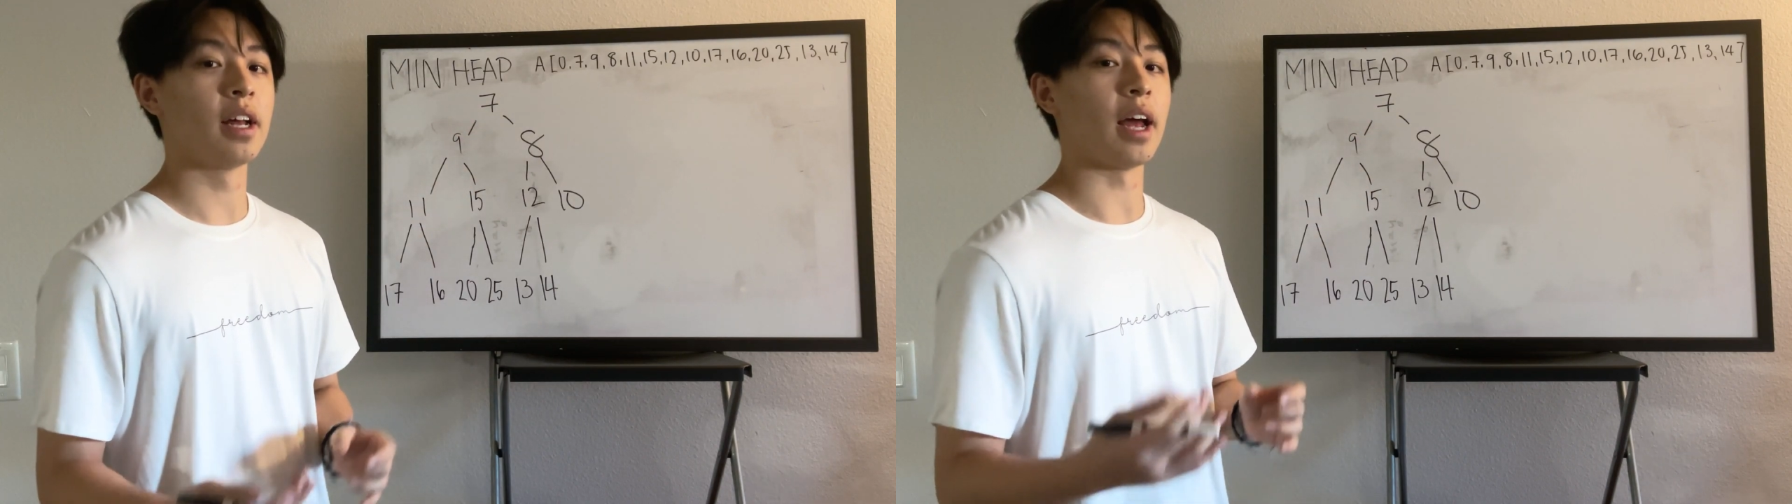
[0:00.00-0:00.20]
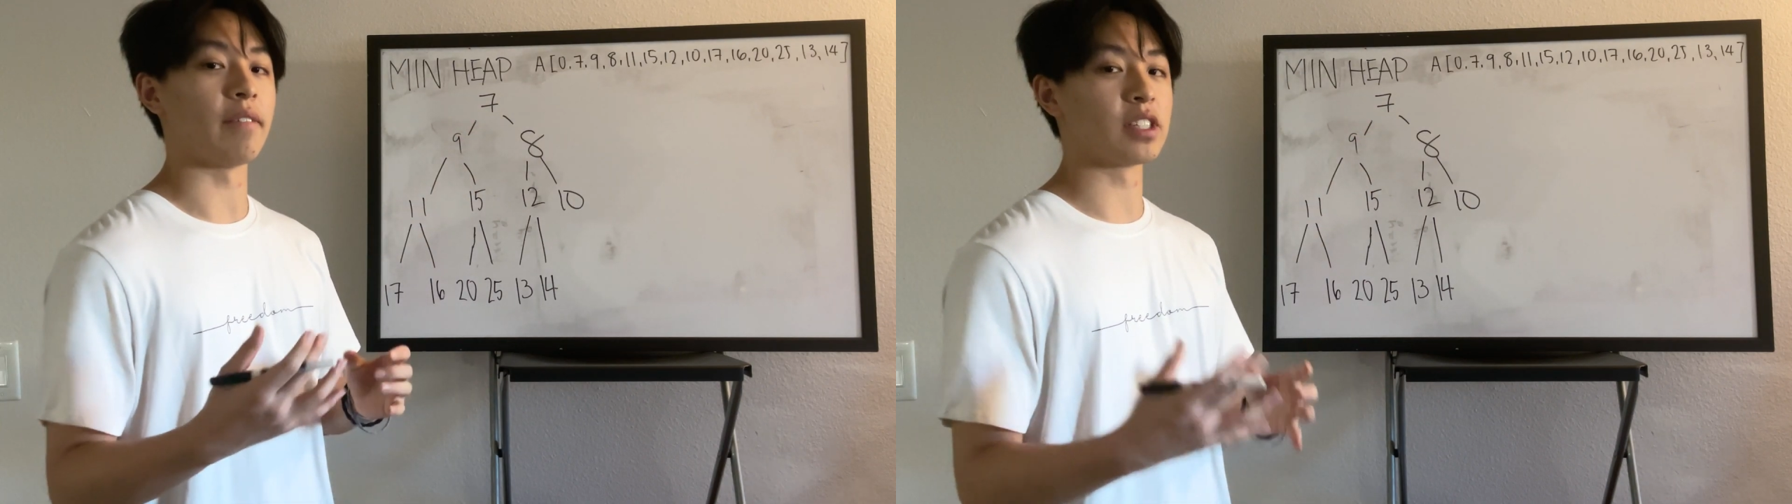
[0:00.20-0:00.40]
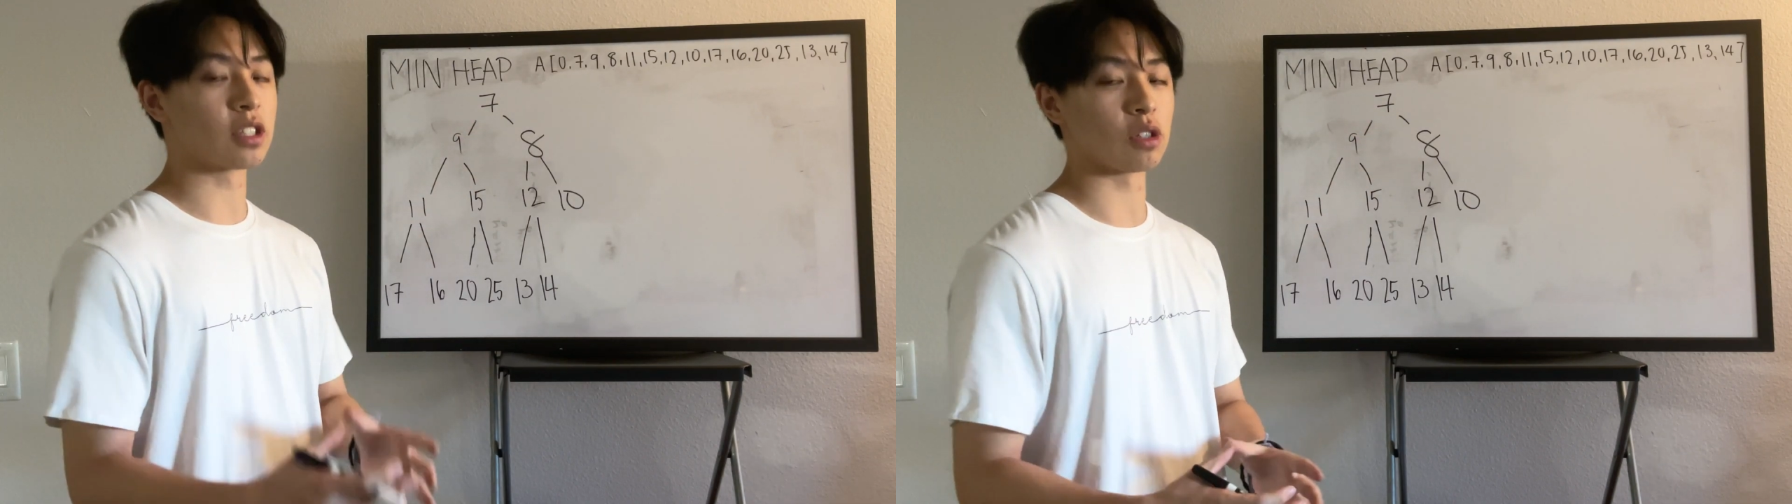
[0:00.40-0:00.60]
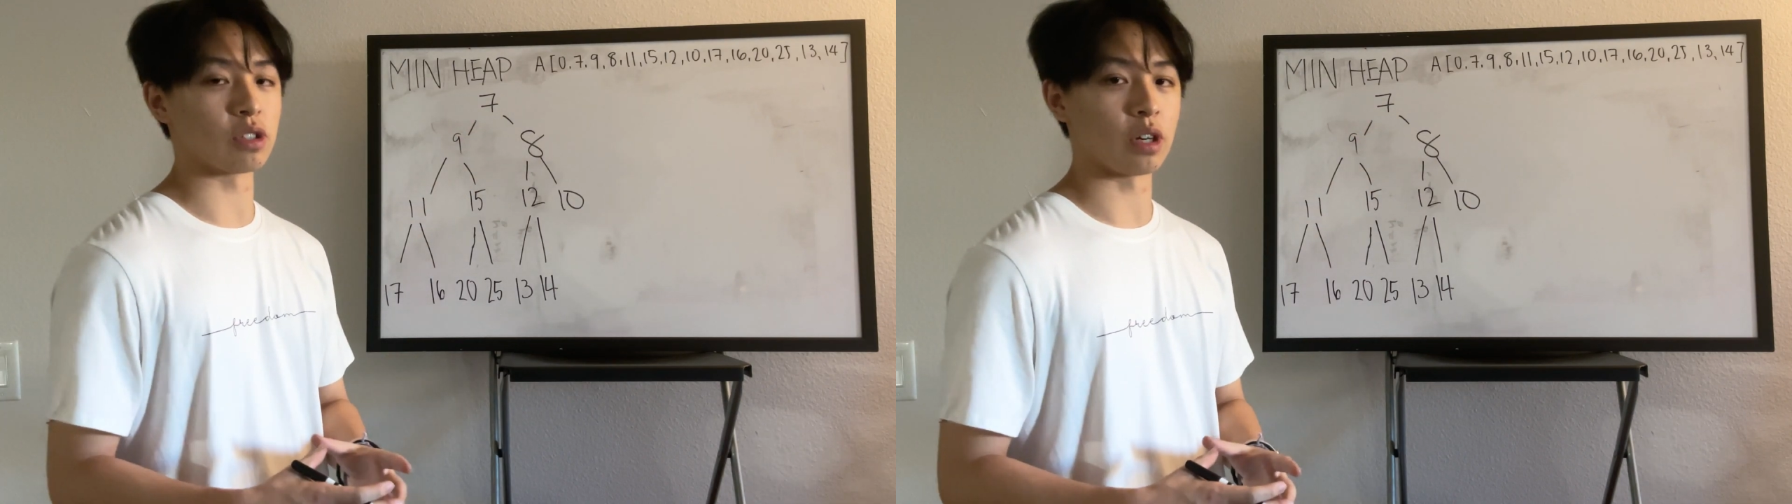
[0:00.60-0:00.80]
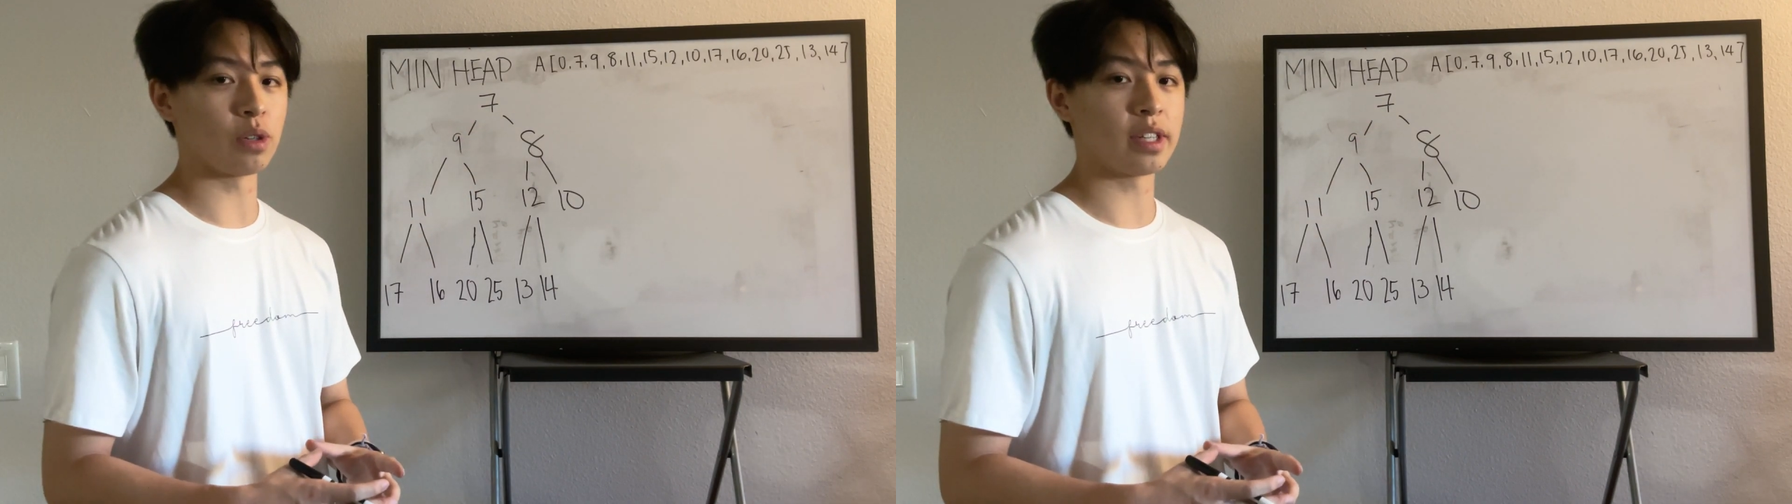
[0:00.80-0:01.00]
Every single
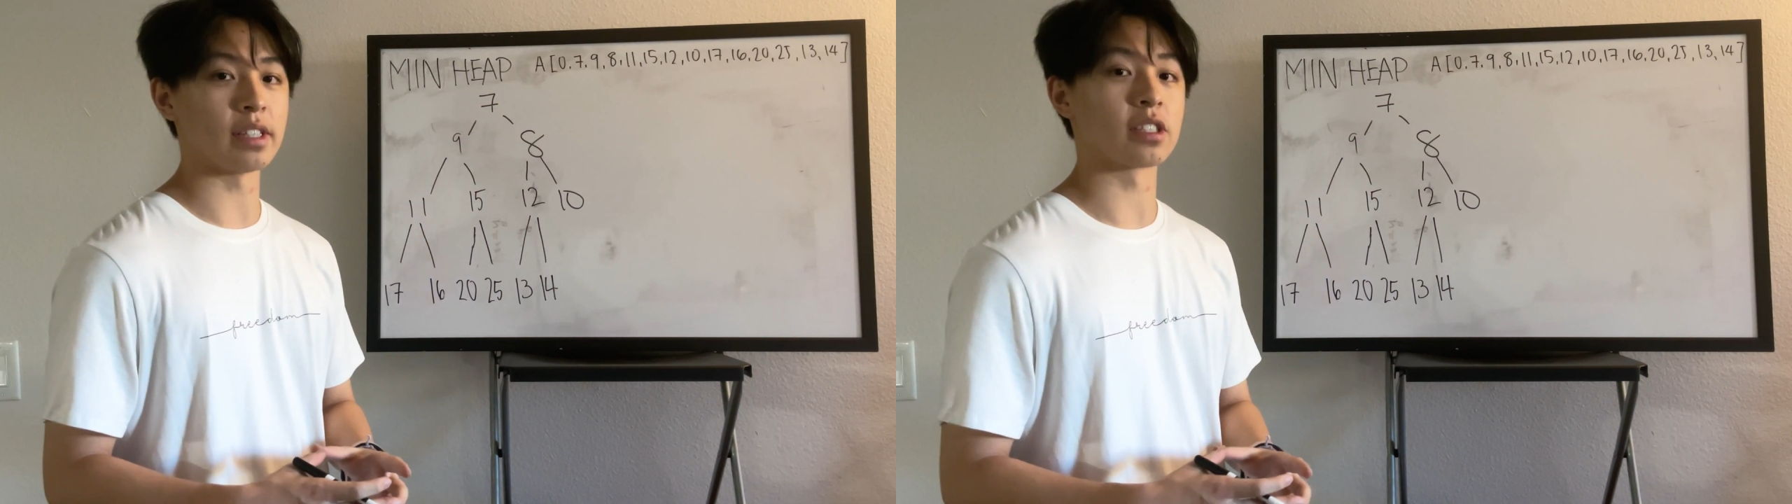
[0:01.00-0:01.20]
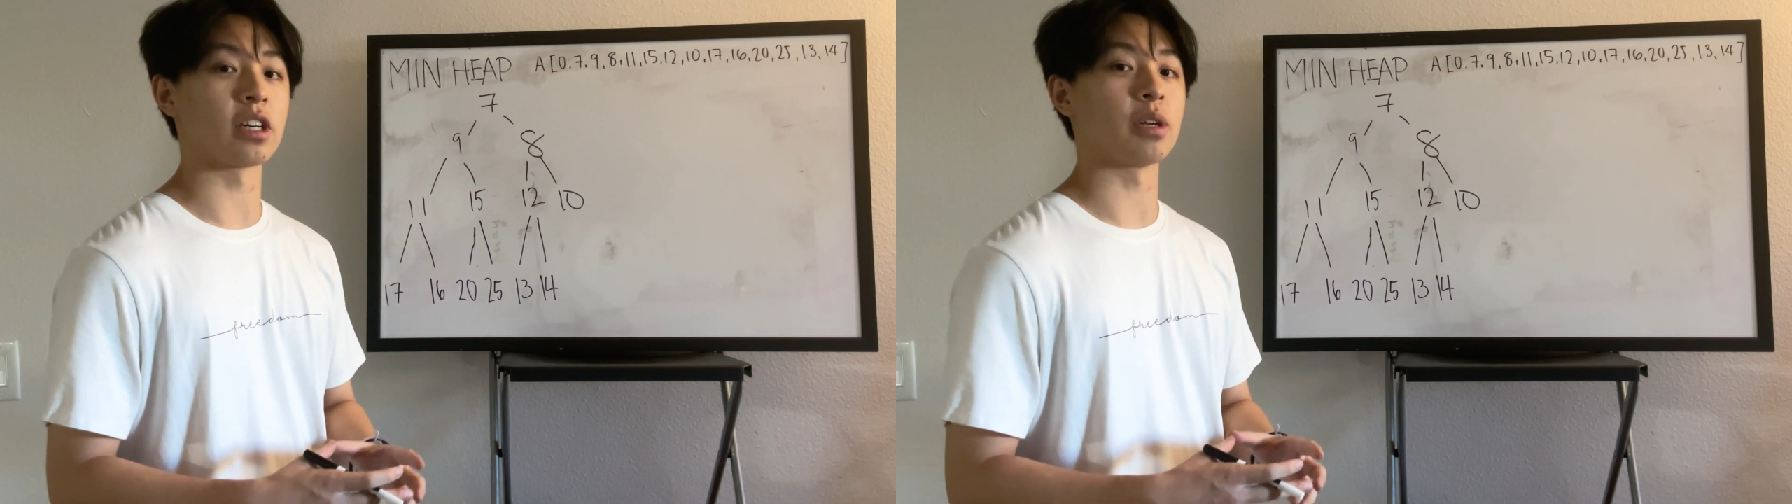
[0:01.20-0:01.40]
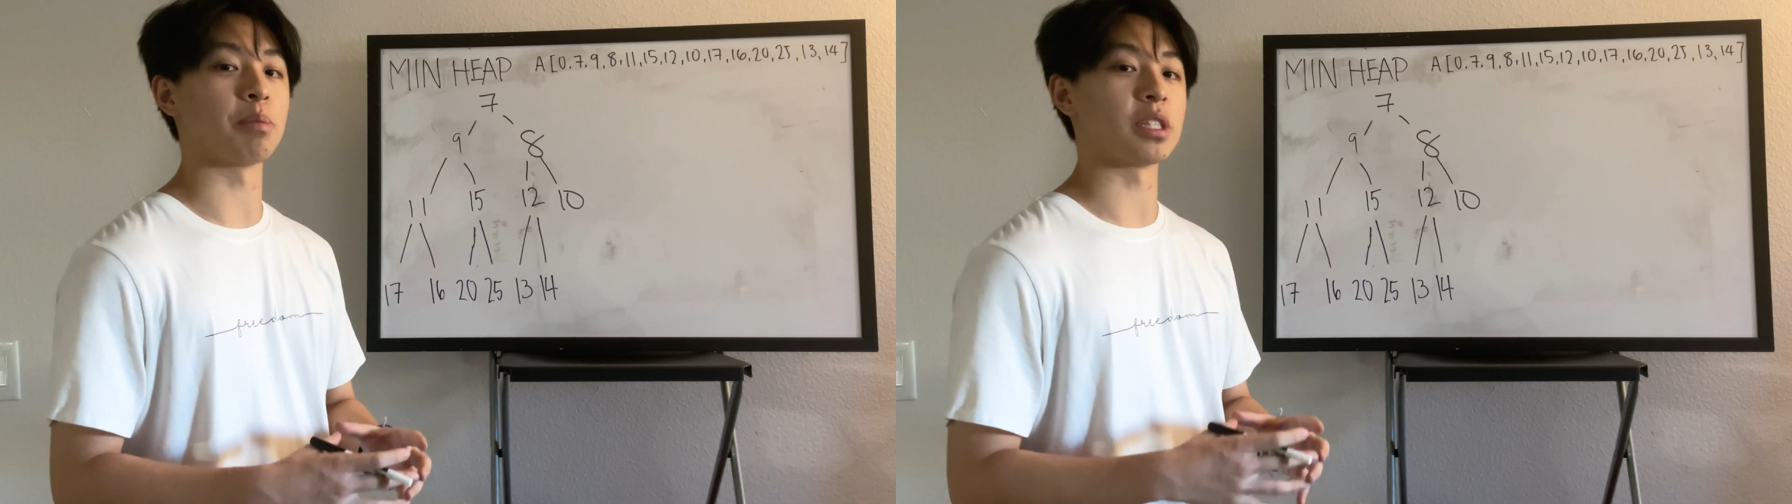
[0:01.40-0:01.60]
node is going to be